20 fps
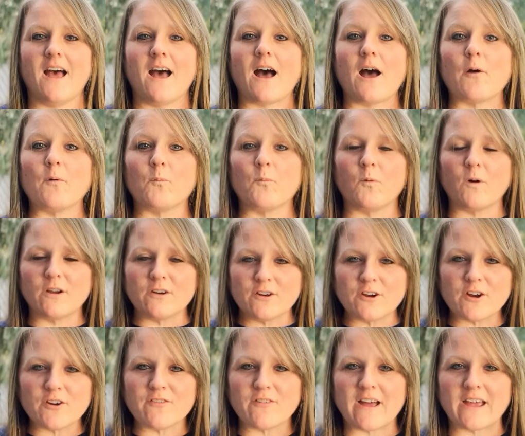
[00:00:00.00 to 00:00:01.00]
I
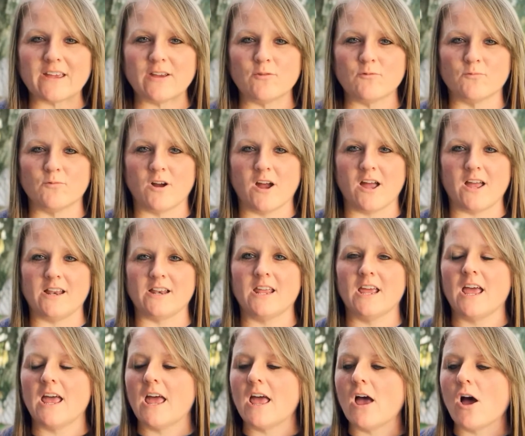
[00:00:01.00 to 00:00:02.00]
wonder if I can run,
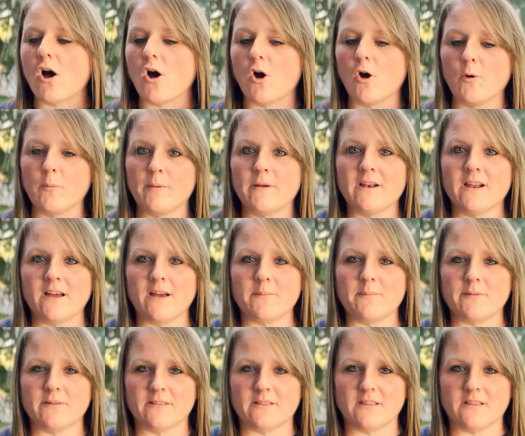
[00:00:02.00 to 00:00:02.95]
open up